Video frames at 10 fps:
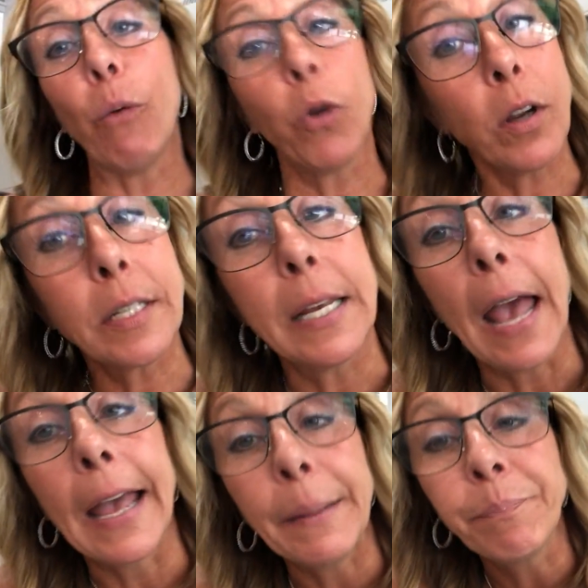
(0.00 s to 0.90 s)
at work
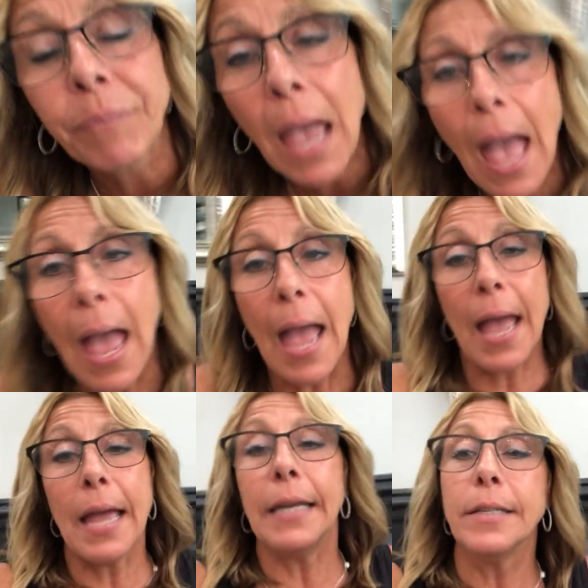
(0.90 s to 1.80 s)
today
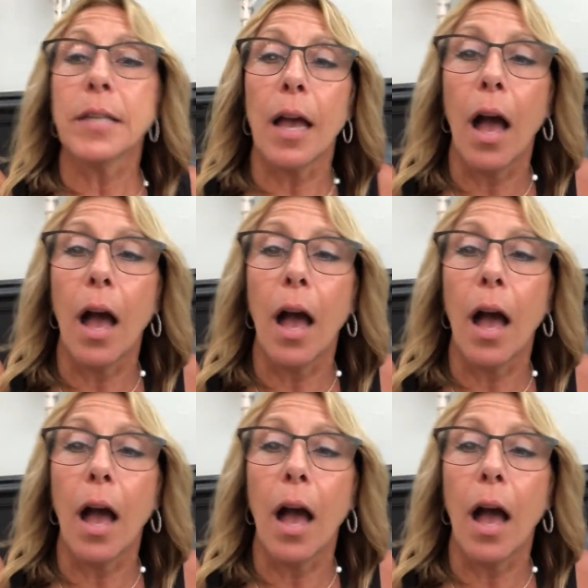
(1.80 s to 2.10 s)
and